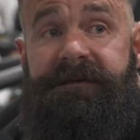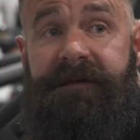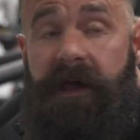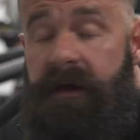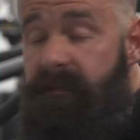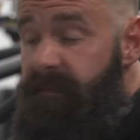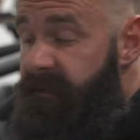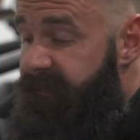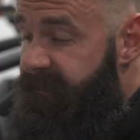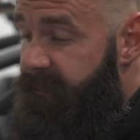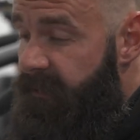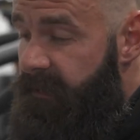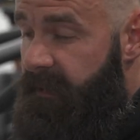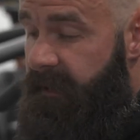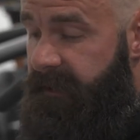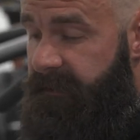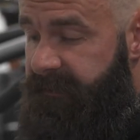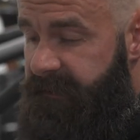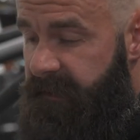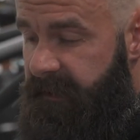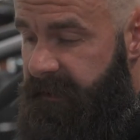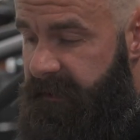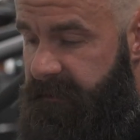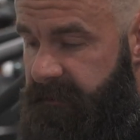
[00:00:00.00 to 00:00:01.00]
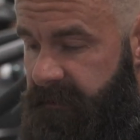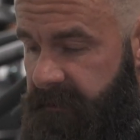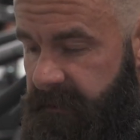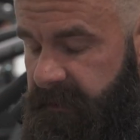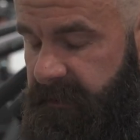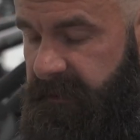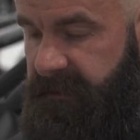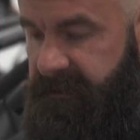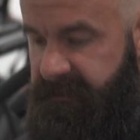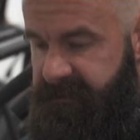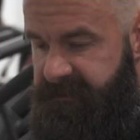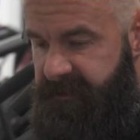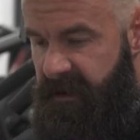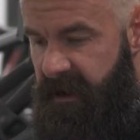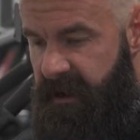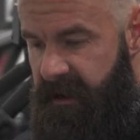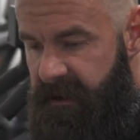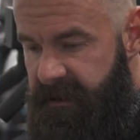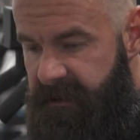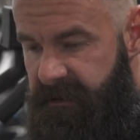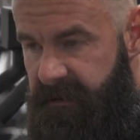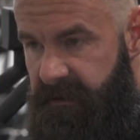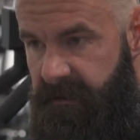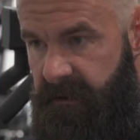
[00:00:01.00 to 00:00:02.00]
say before anything is,
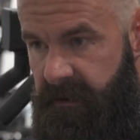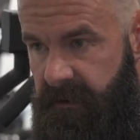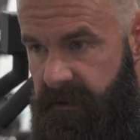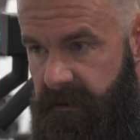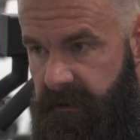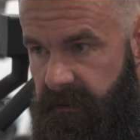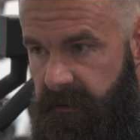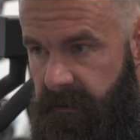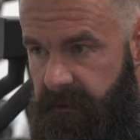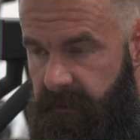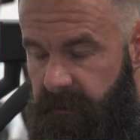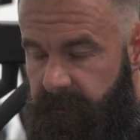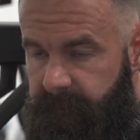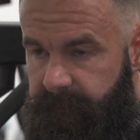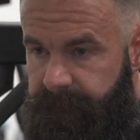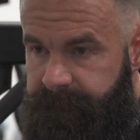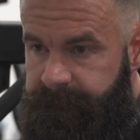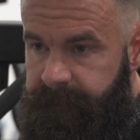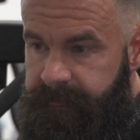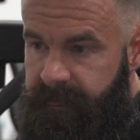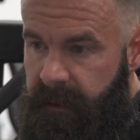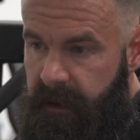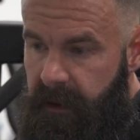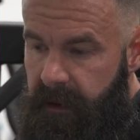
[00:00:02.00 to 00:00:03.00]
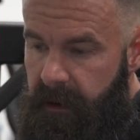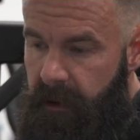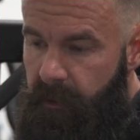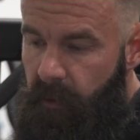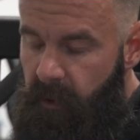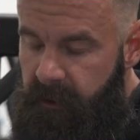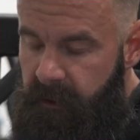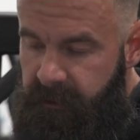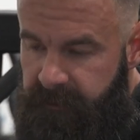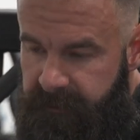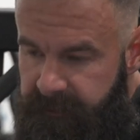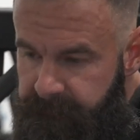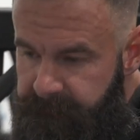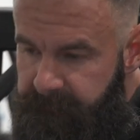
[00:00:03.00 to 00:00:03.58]
you know, in order to